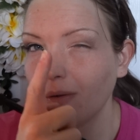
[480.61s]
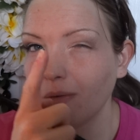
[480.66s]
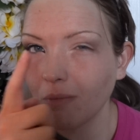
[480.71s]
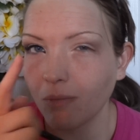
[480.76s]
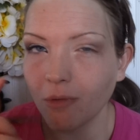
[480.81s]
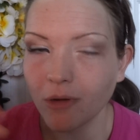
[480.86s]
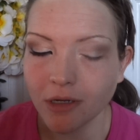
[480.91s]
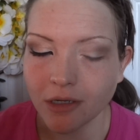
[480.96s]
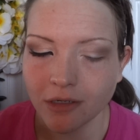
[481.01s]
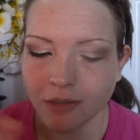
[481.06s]

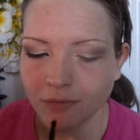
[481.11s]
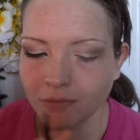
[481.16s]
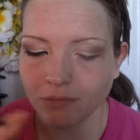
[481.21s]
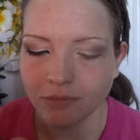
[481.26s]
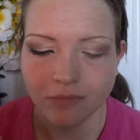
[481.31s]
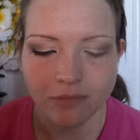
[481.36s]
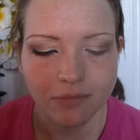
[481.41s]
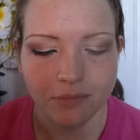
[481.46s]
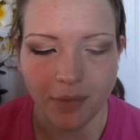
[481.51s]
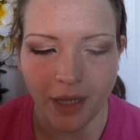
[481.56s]
one
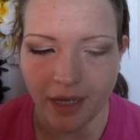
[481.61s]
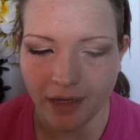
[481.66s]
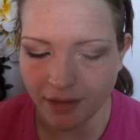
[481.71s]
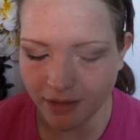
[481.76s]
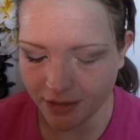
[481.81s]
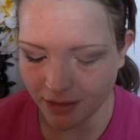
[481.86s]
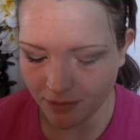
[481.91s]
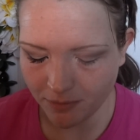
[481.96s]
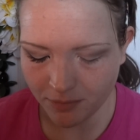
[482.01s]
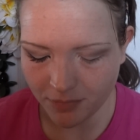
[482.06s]

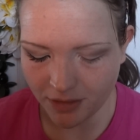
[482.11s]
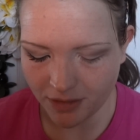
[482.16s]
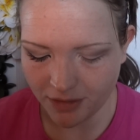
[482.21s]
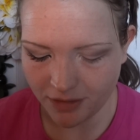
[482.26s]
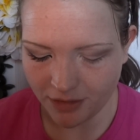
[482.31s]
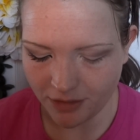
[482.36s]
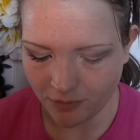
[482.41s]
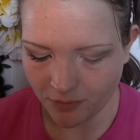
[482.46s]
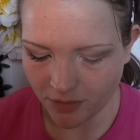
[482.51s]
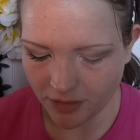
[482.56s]
palette, but it
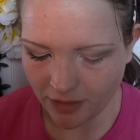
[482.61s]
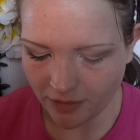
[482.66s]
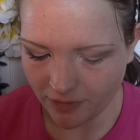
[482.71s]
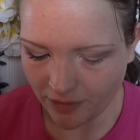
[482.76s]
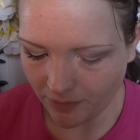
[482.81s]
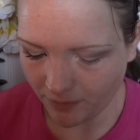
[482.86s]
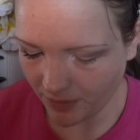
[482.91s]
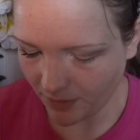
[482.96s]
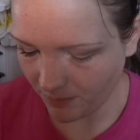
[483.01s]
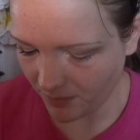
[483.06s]
didn't work out
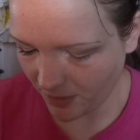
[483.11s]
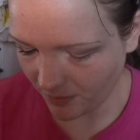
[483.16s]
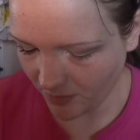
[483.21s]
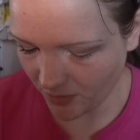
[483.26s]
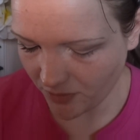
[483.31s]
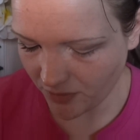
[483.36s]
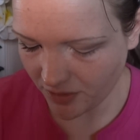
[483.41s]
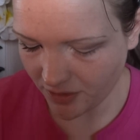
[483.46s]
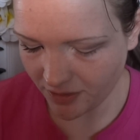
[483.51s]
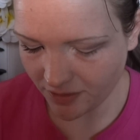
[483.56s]
that way. But I'm
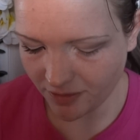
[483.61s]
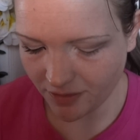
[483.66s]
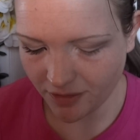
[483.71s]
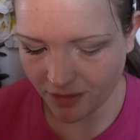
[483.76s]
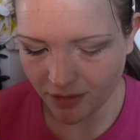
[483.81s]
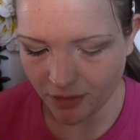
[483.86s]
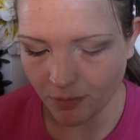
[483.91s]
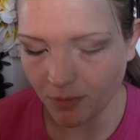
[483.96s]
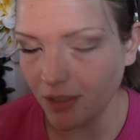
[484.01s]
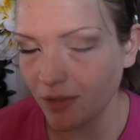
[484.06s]
going
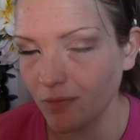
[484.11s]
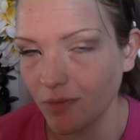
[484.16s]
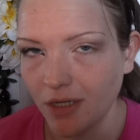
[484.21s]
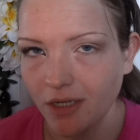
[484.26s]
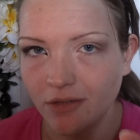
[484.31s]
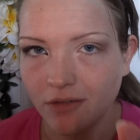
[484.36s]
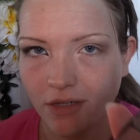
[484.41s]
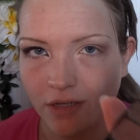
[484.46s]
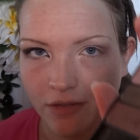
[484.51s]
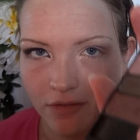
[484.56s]
into the Wet n
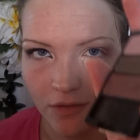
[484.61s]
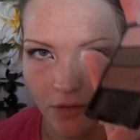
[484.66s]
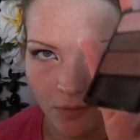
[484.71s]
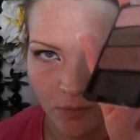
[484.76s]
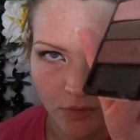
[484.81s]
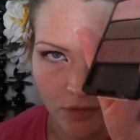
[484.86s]
Wild Knock on